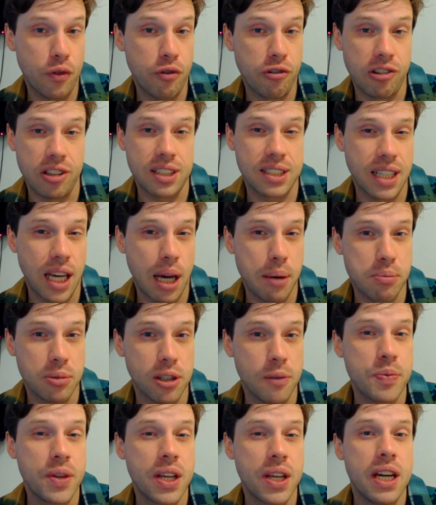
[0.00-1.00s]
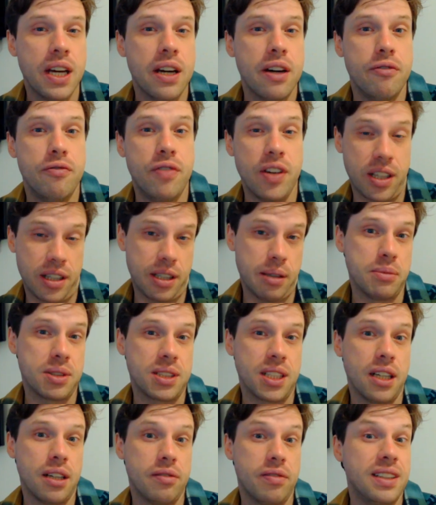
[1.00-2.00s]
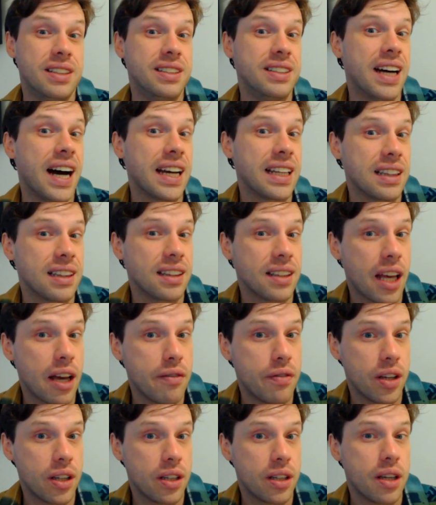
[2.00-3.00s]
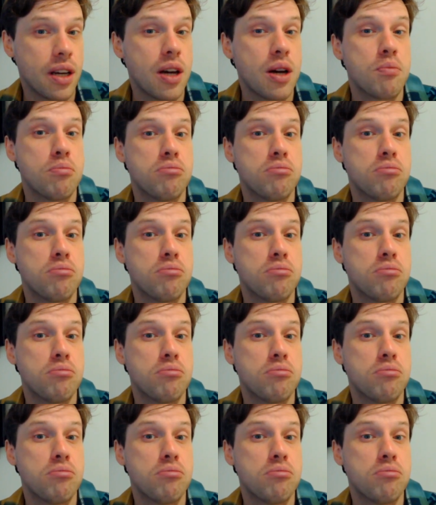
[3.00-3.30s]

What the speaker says: For example, victims of 9/11